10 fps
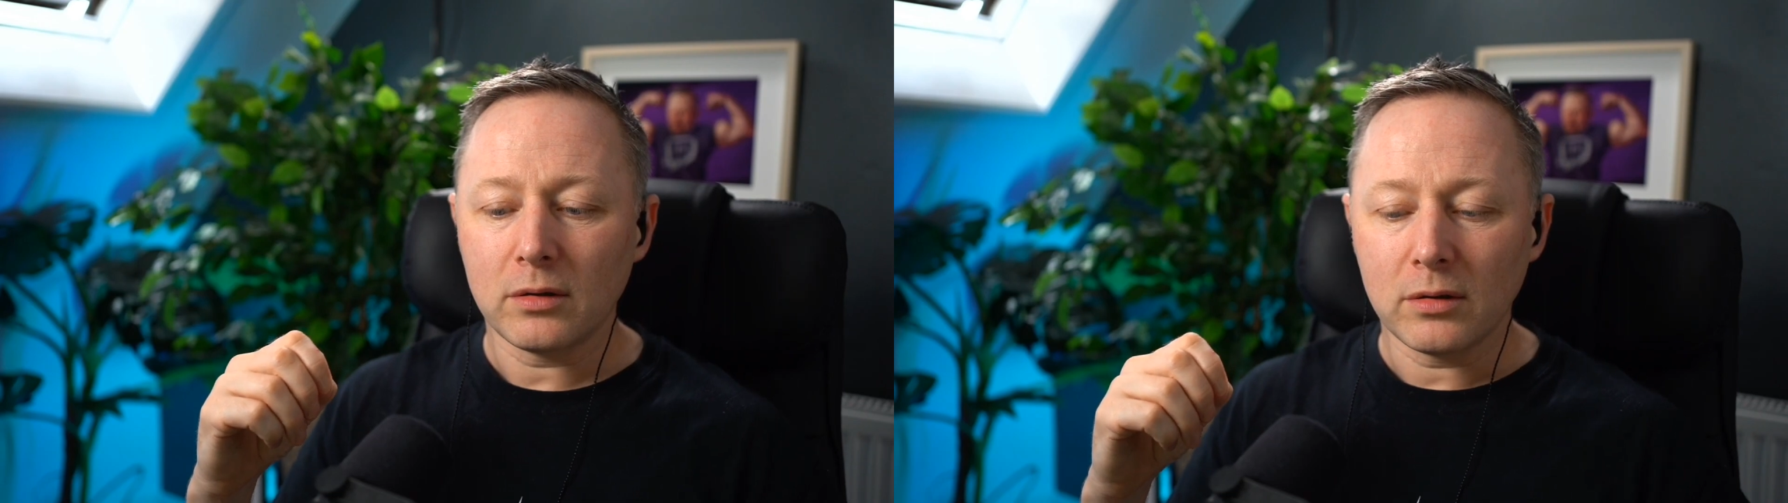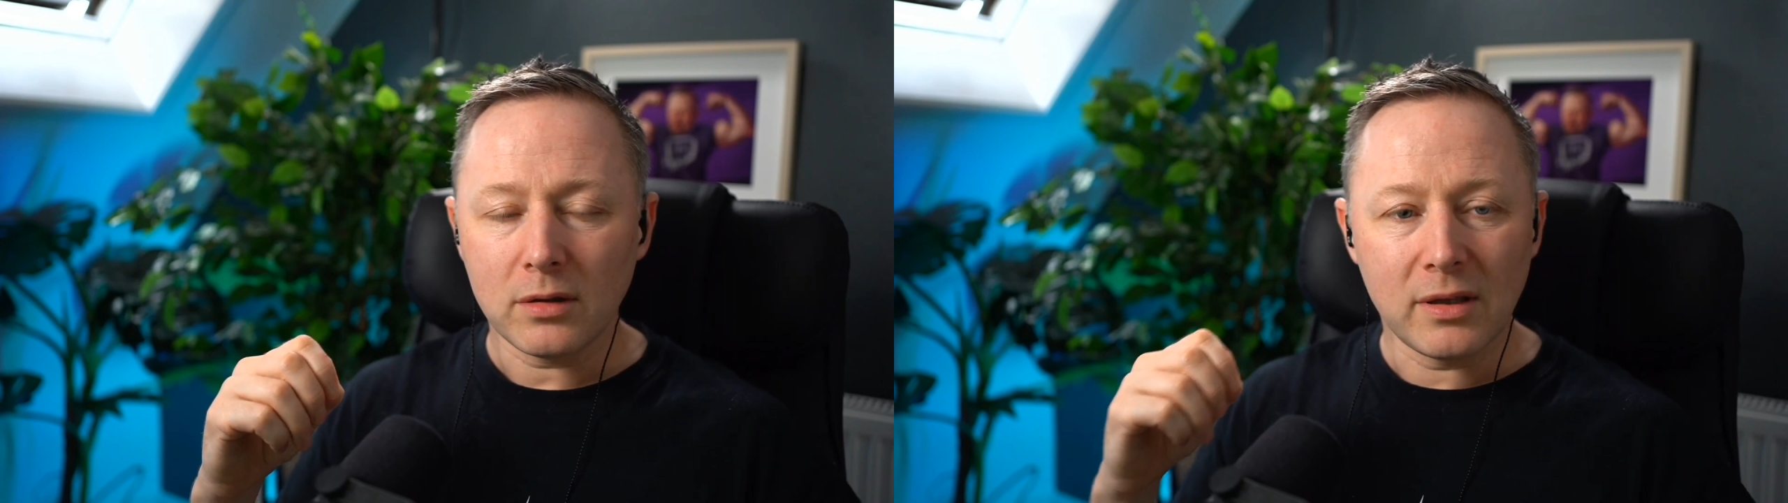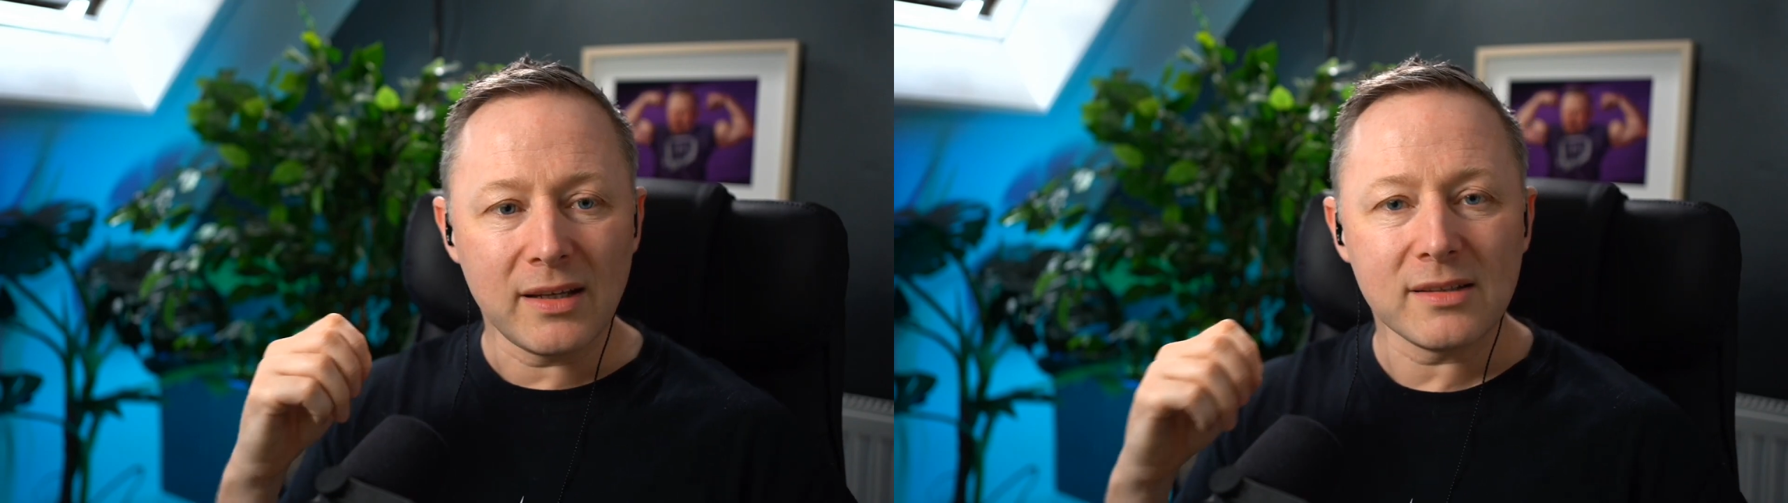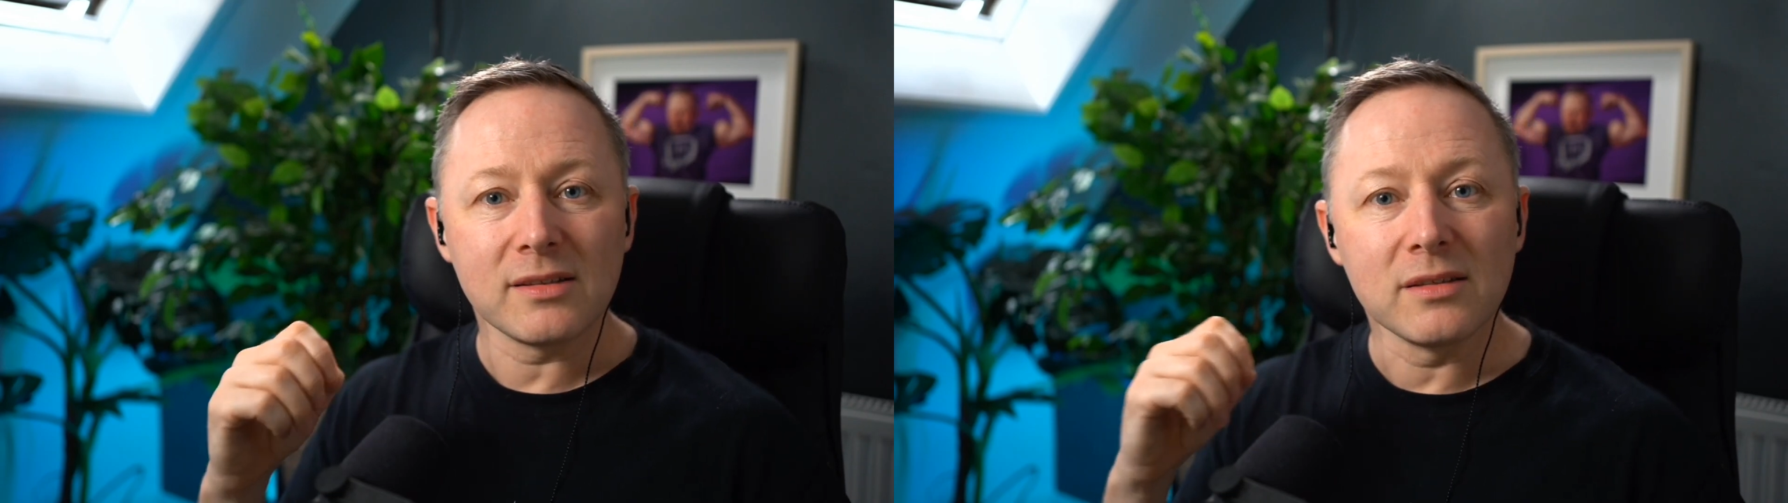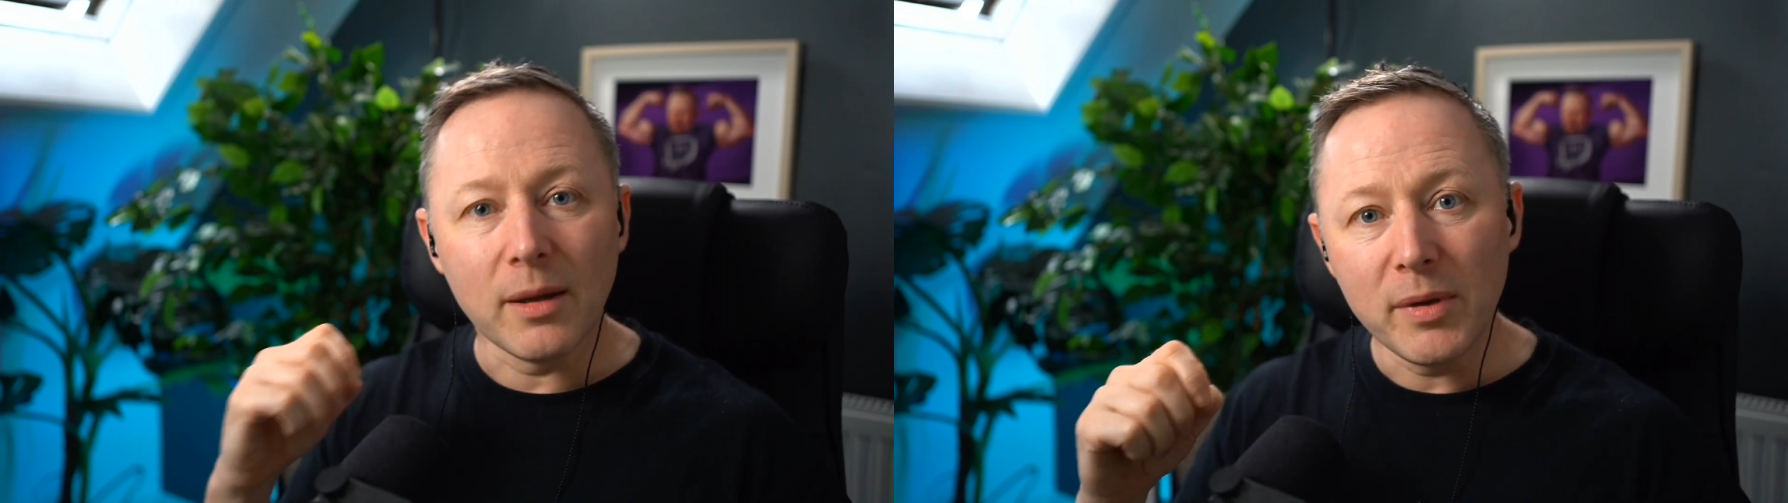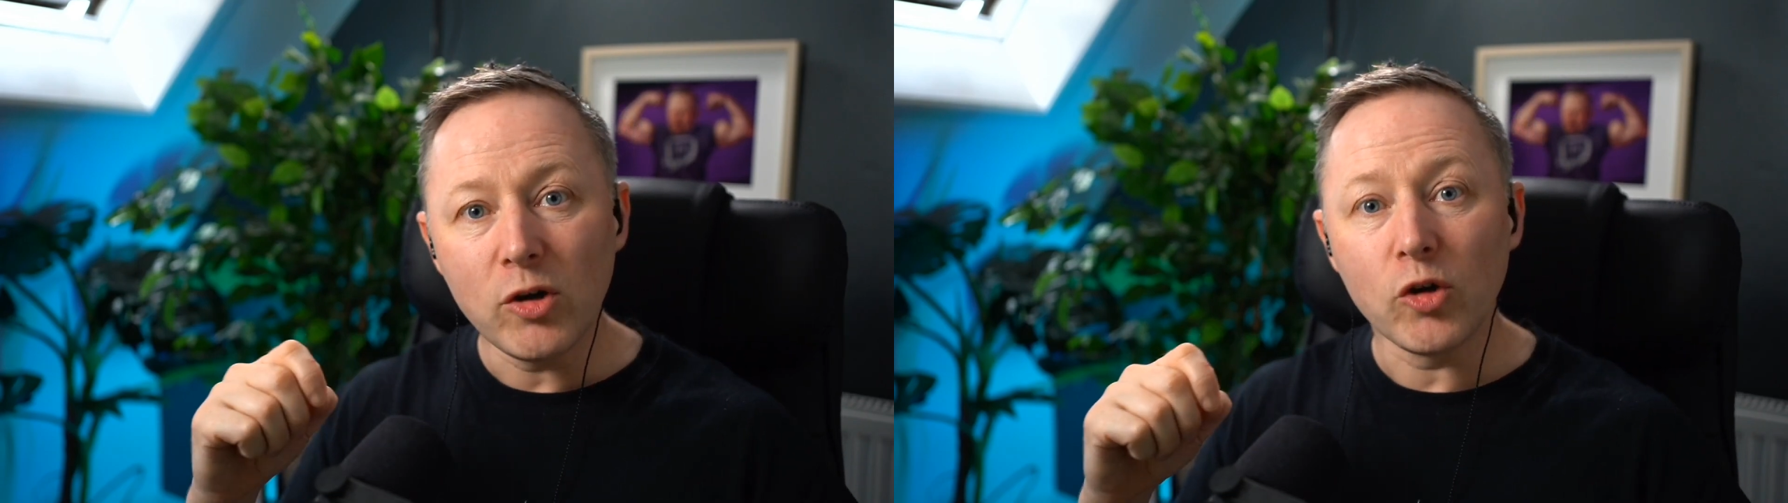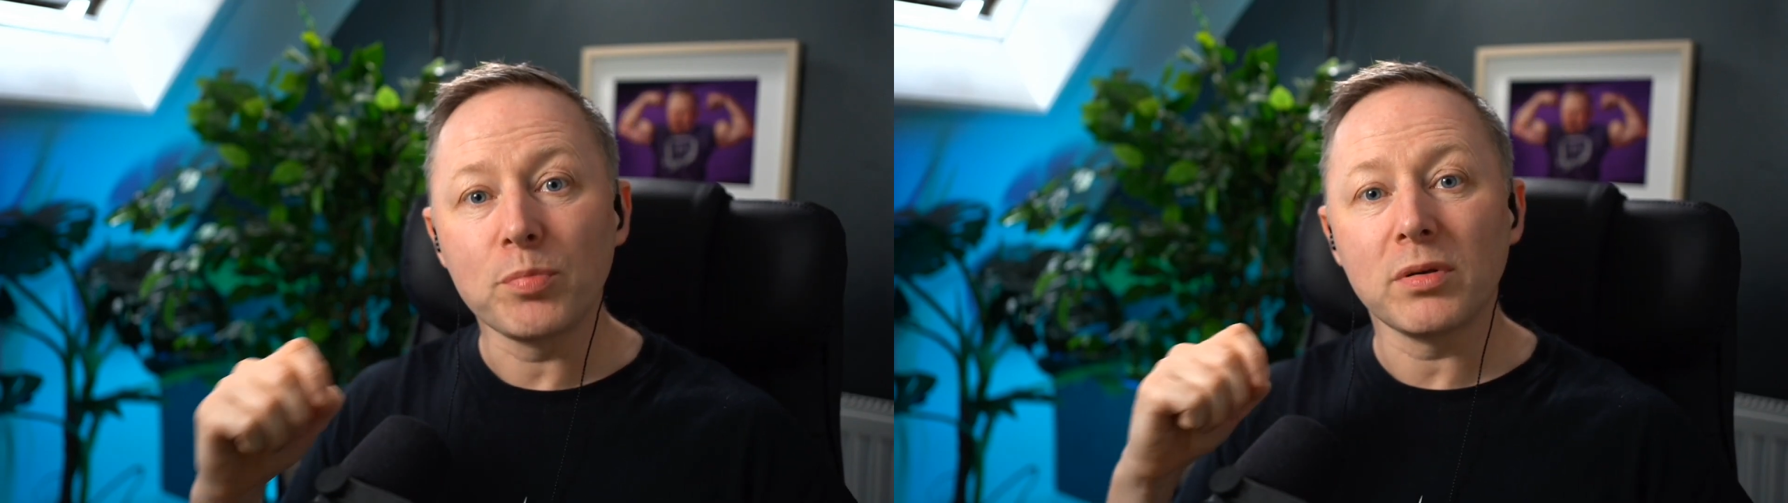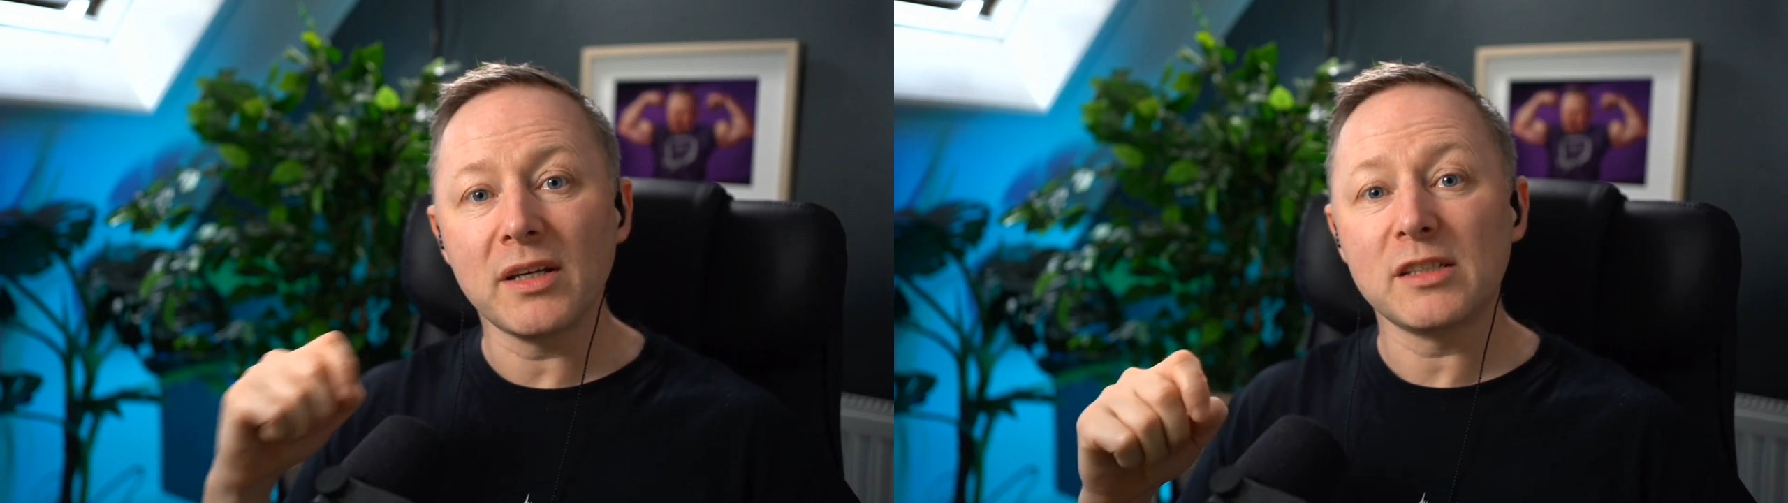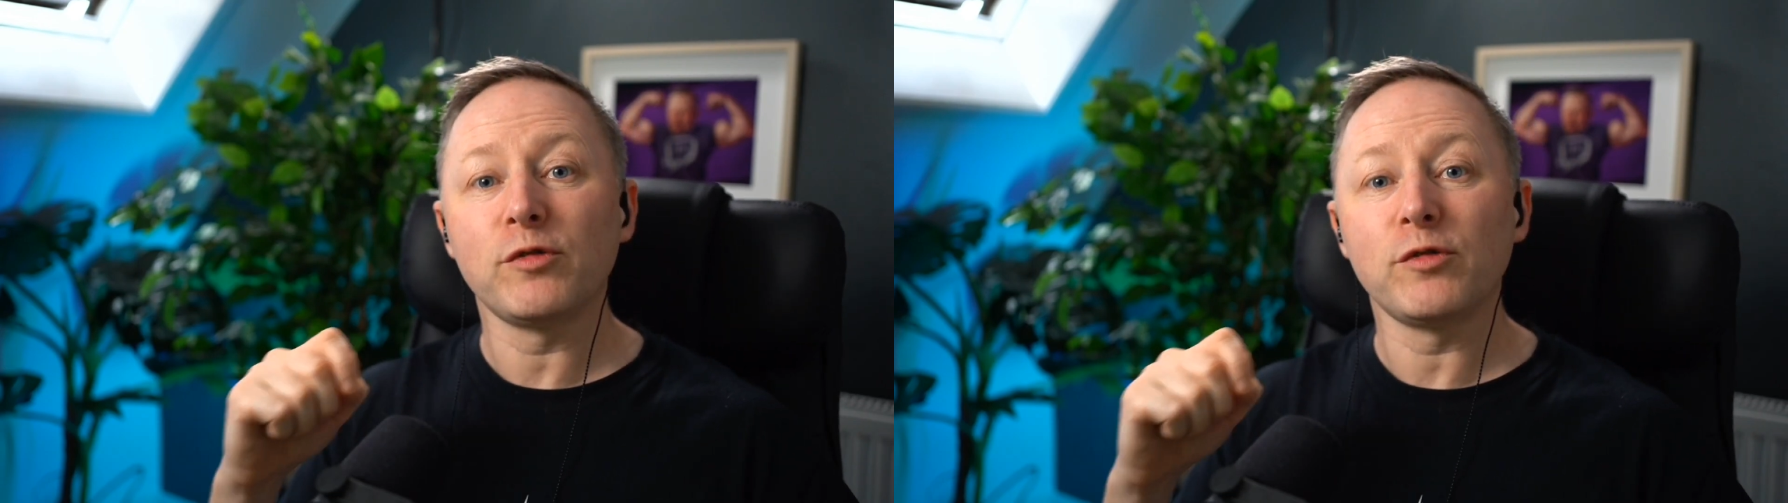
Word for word: There's Limmy who plays